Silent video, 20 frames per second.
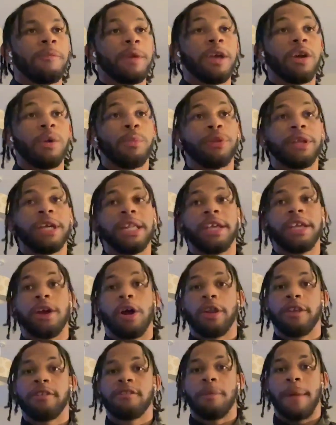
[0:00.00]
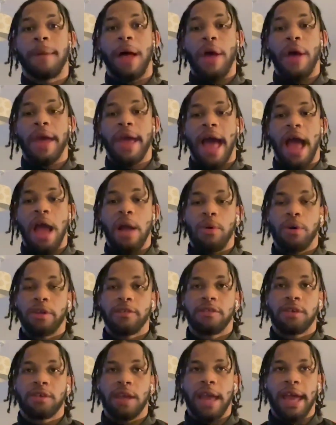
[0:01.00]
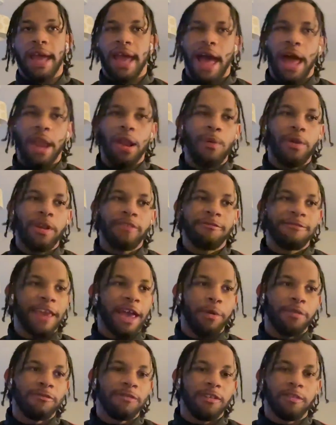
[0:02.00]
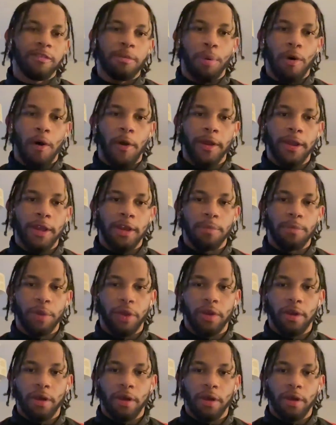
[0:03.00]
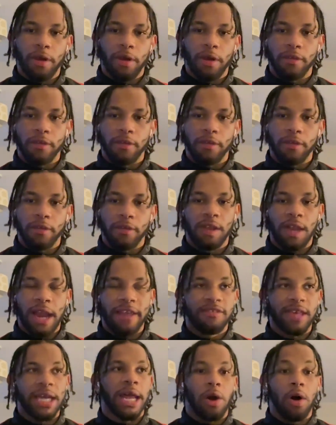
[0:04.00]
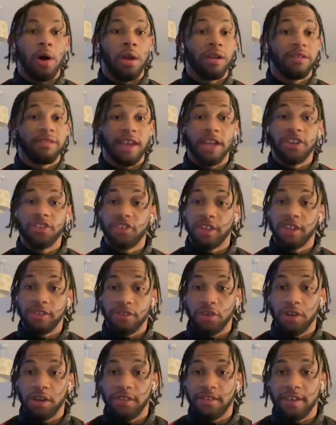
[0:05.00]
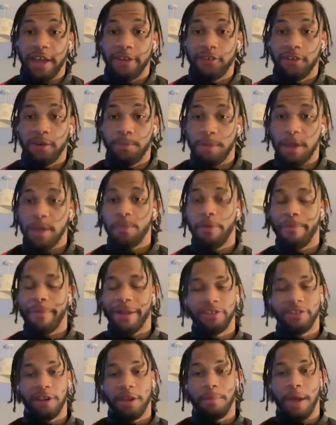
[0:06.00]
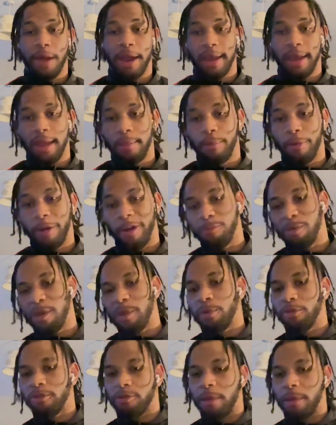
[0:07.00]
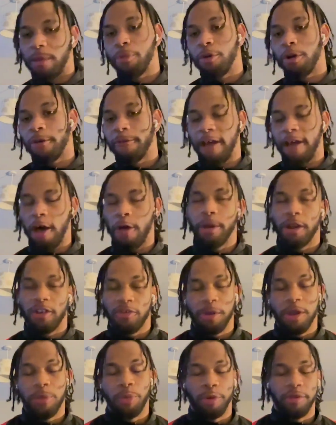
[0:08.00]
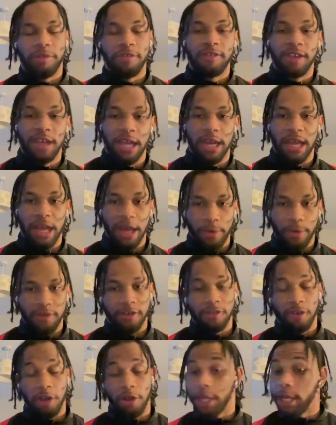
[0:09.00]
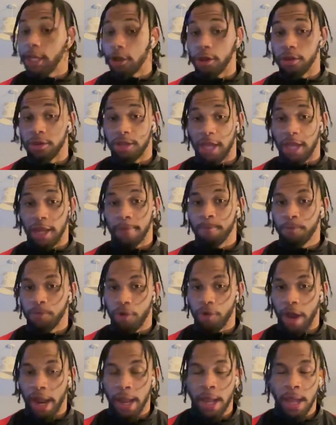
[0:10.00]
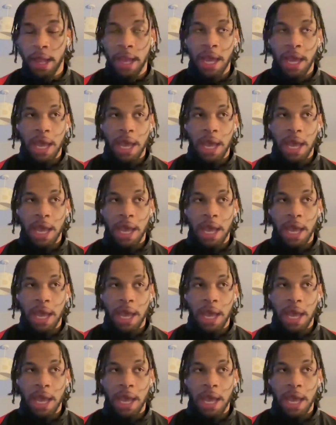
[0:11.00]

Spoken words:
to be completely honest about it, I don't want to say I was disappointed because, as they say, like all attention is good attention. People mentioning my name brings people to my profile, brings people to TNA, which is only a good thing, right?